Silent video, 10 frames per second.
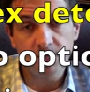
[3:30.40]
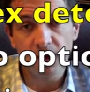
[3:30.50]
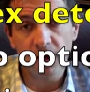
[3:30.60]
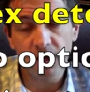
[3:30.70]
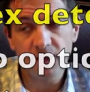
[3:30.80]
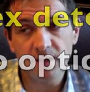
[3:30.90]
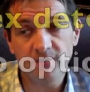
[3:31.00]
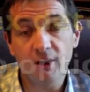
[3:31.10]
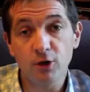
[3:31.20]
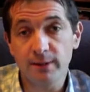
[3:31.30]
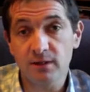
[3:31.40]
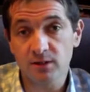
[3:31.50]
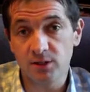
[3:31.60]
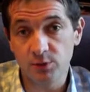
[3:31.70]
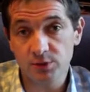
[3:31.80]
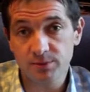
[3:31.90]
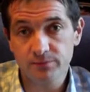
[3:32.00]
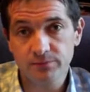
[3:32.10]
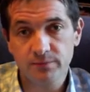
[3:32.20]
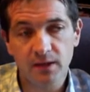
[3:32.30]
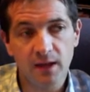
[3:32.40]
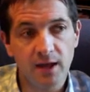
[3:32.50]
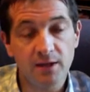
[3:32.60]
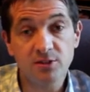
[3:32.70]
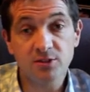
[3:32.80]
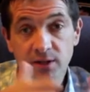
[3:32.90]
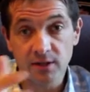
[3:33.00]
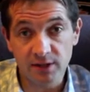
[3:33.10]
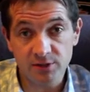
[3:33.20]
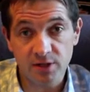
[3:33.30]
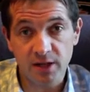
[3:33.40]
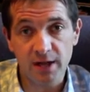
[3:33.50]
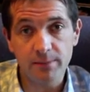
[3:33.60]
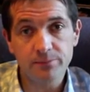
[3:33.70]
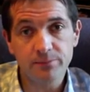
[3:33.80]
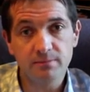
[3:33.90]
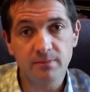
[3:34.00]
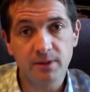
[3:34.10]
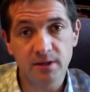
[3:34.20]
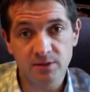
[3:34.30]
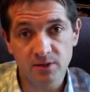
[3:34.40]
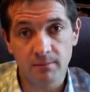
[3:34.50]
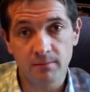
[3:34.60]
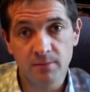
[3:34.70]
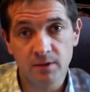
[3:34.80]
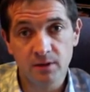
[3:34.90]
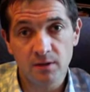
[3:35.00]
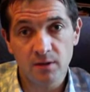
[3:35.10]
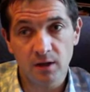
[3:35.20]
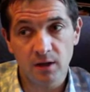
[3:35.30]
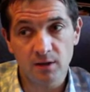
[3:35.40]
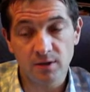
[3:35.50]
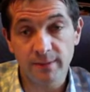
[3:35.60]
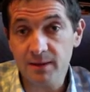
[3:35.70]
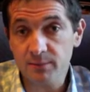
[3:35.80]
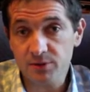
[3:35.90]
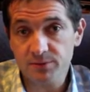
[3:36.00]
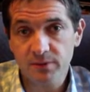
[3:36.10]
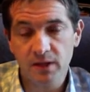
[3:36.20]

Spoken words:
by environmental cues, and it still is today in some animals.